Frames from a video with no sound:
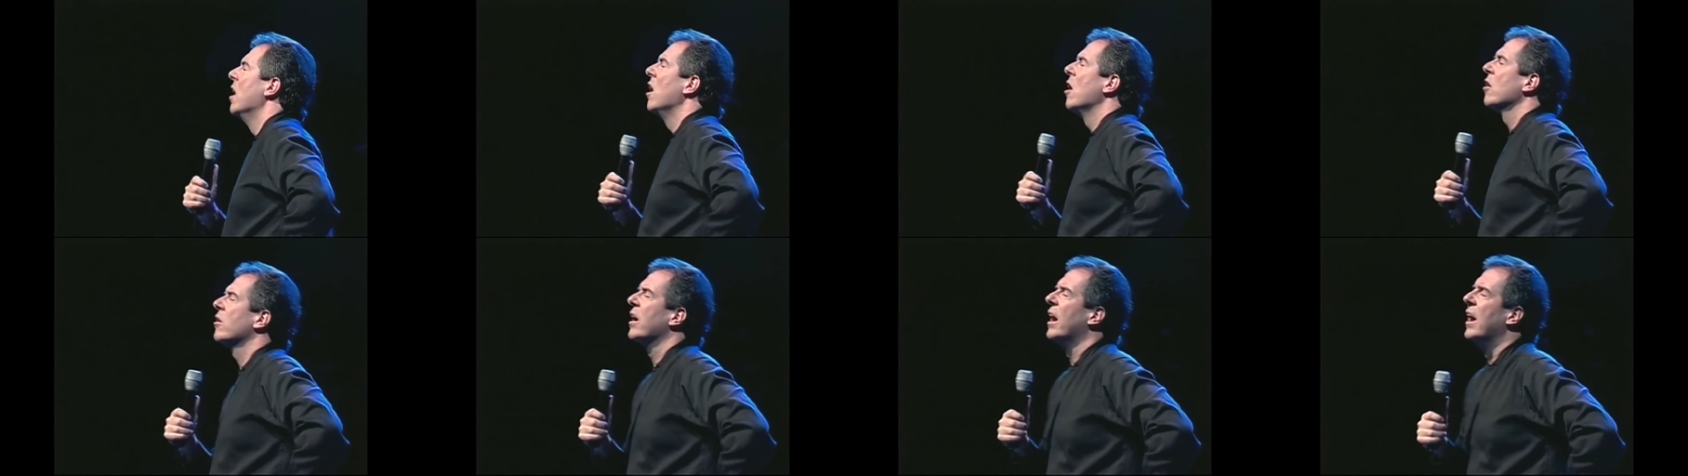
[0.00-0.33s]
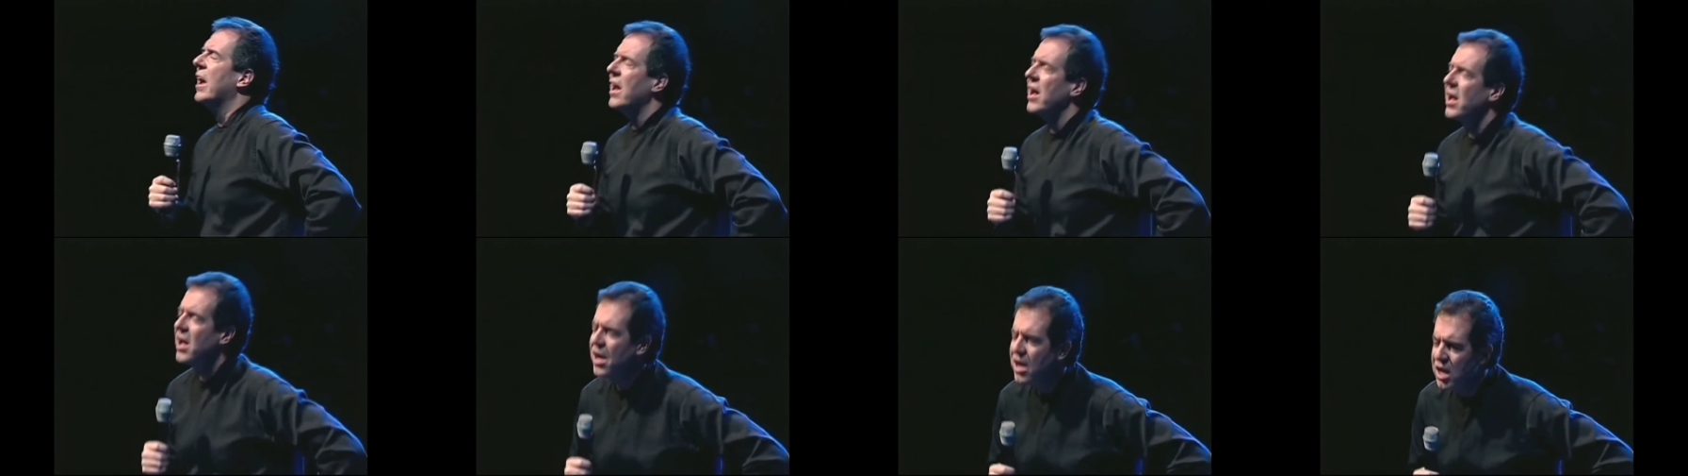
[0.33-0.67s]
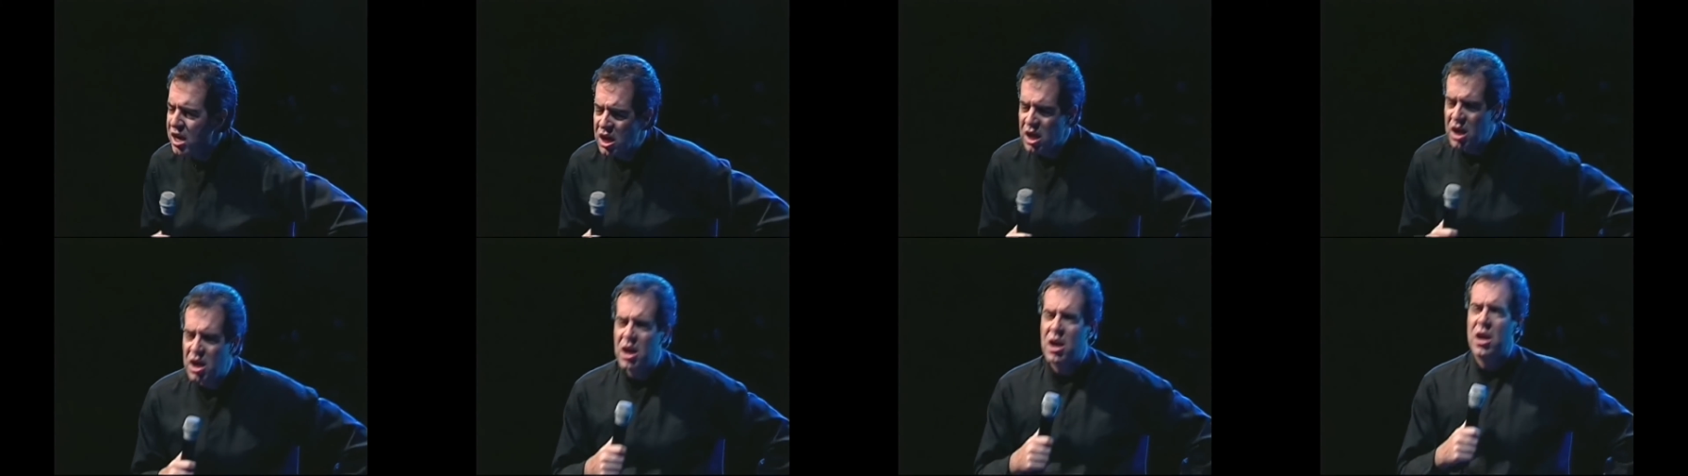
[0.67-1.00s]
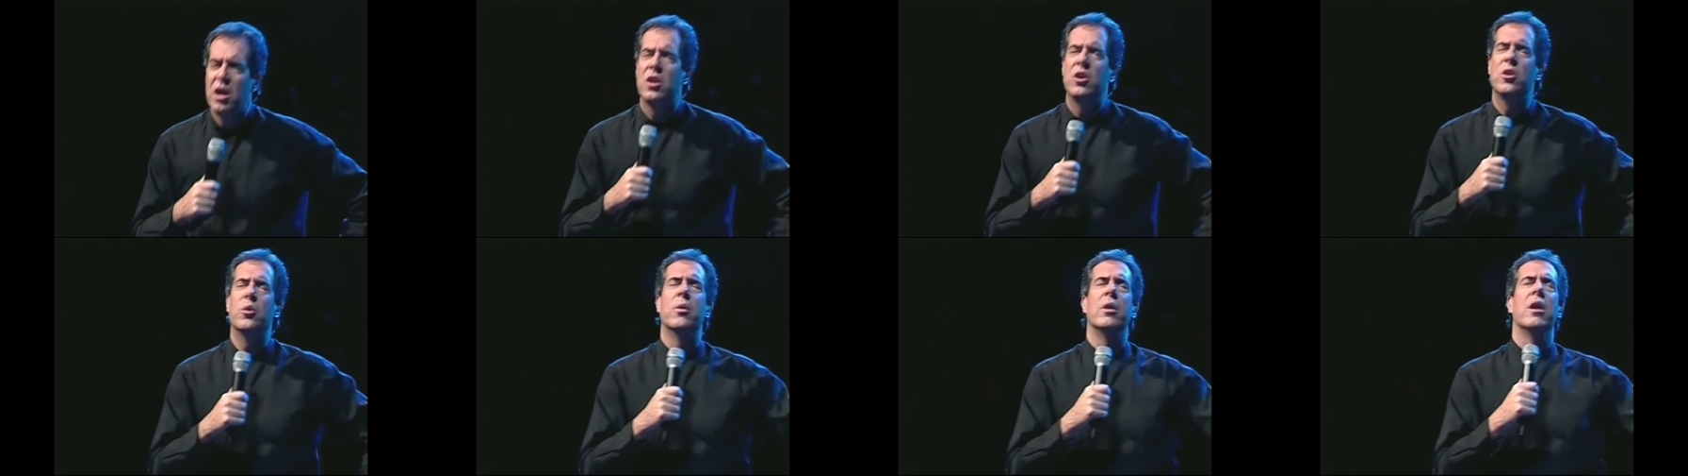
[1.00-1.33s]
Okay,
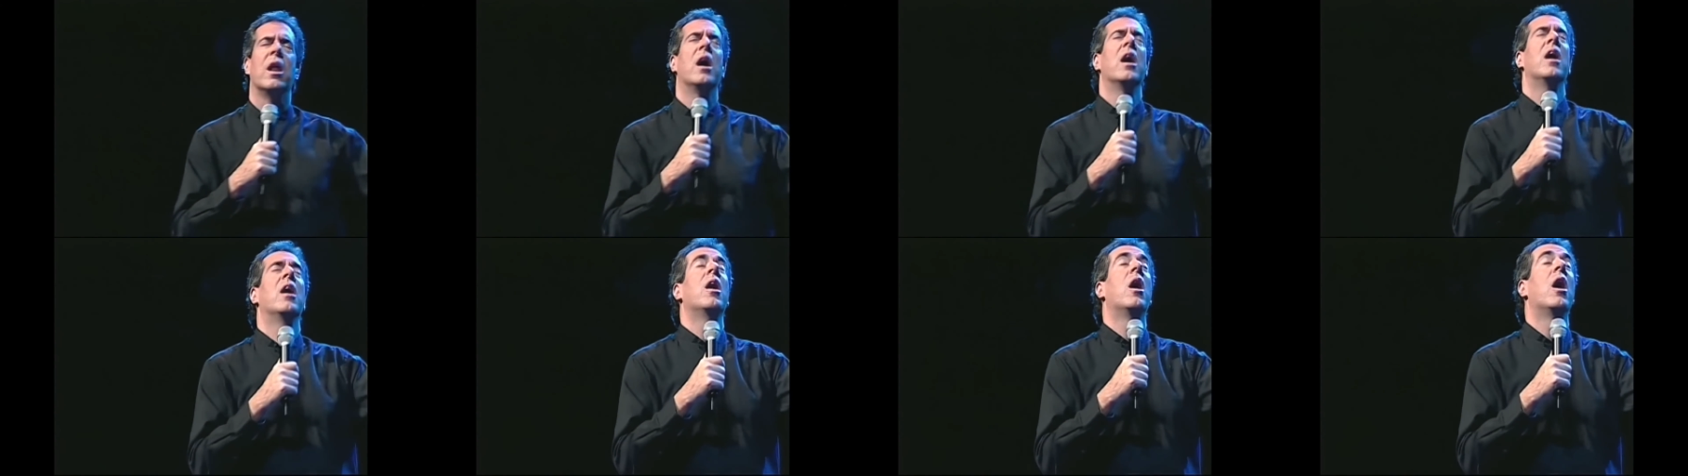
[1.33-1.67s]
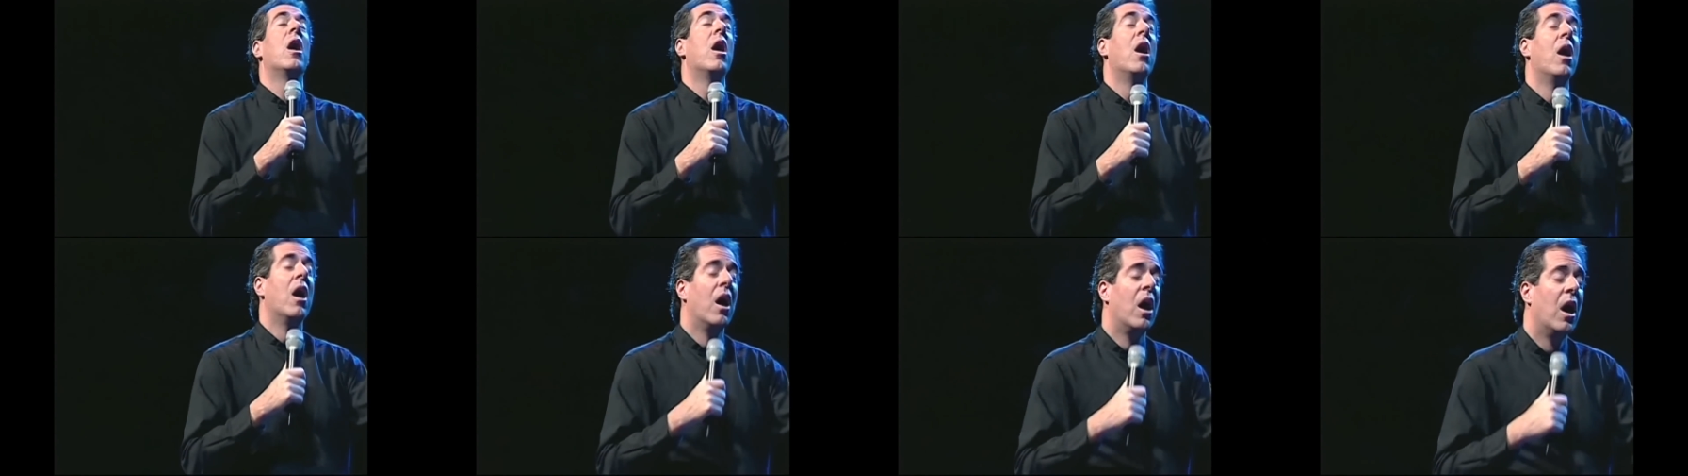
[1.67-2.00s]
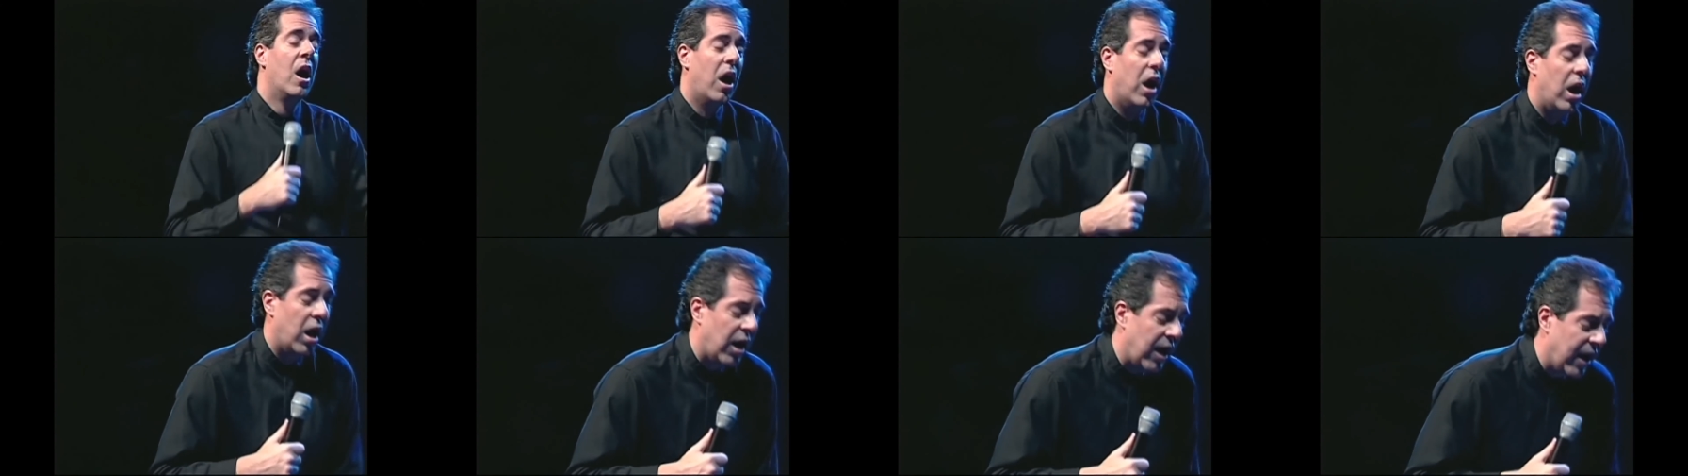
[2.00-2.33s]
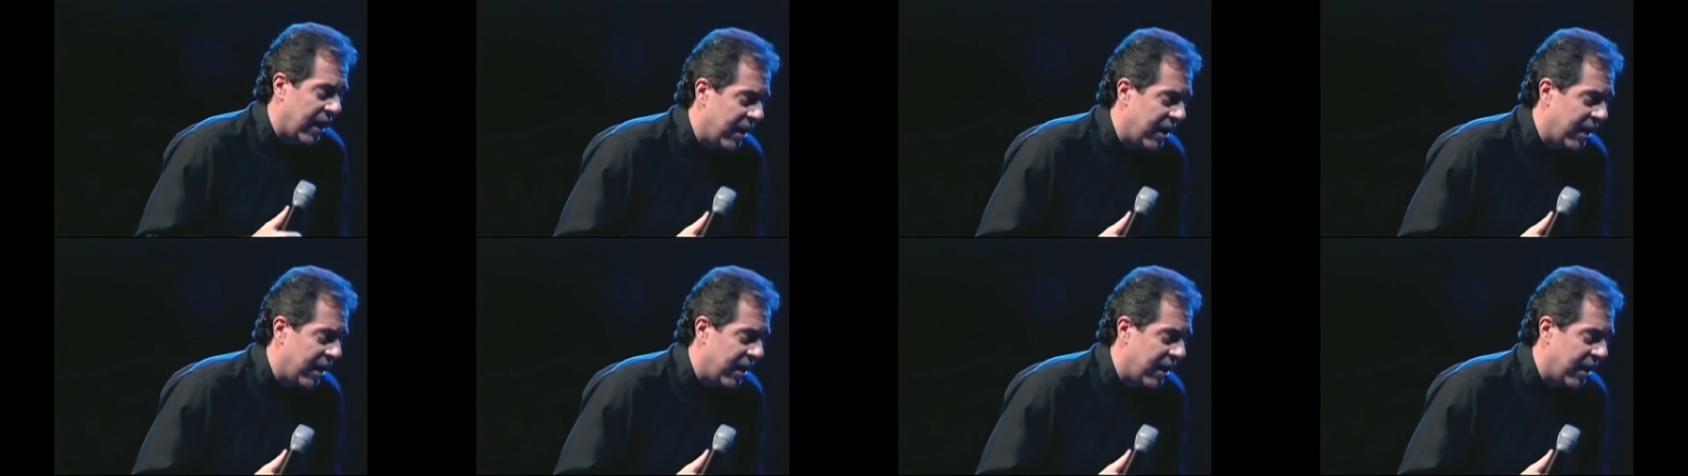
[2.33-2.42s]
you were not, all